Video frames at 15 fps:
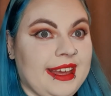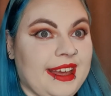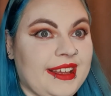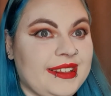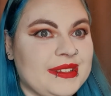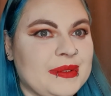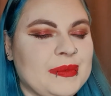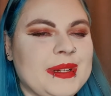
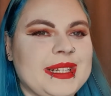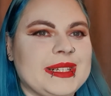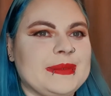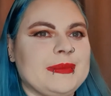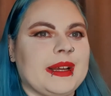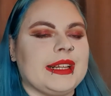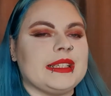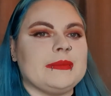guys, welcome
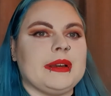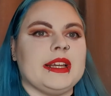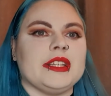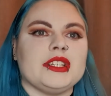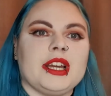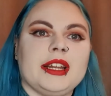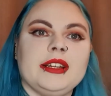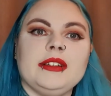back to my
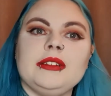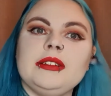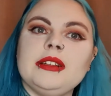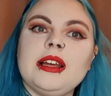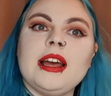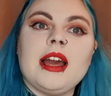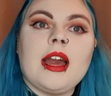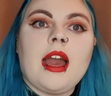channel.
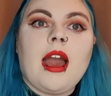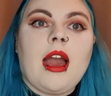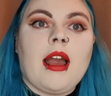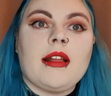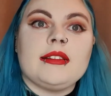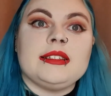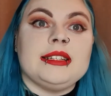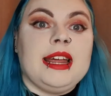
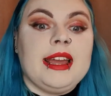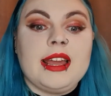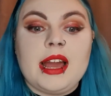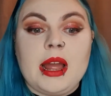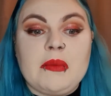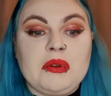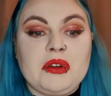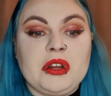Today
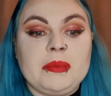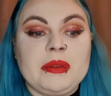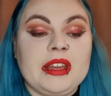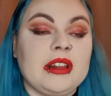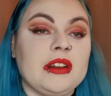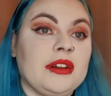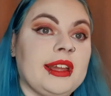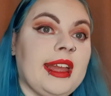I'm going to be
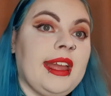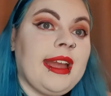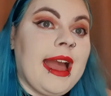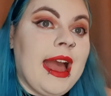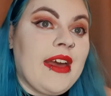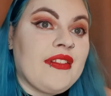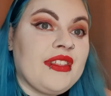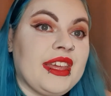looking
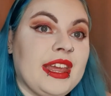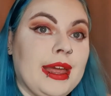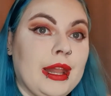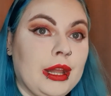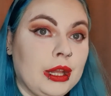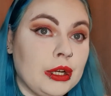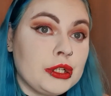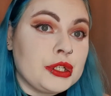at the
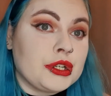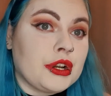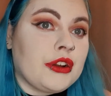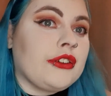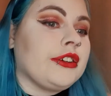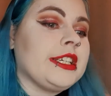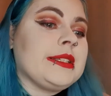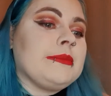Lush
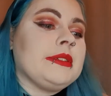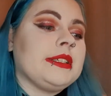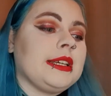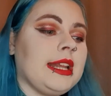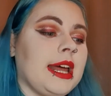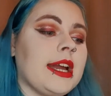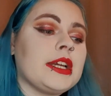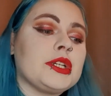Christmas
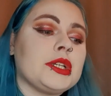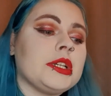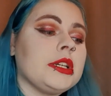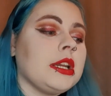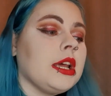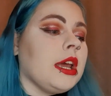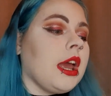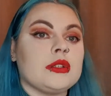
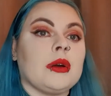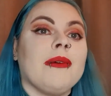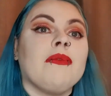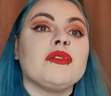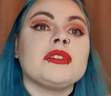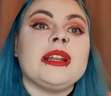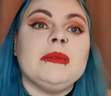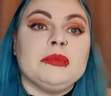collection. So I
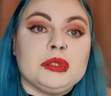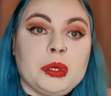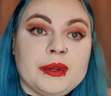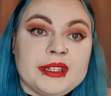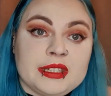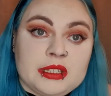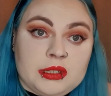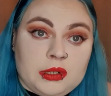wasn't able to go
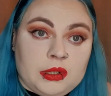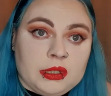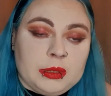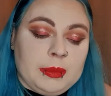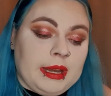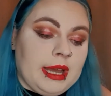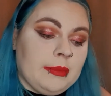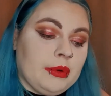into store to
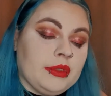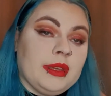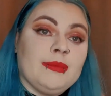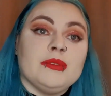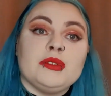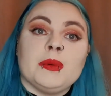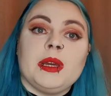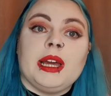buy it, but they were
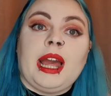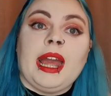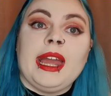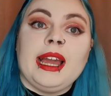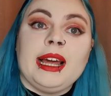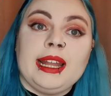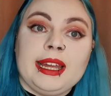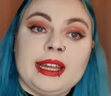doing a
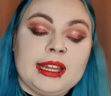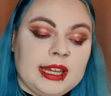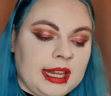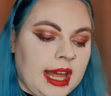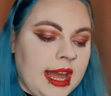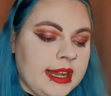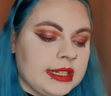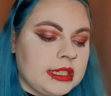click and
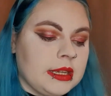collect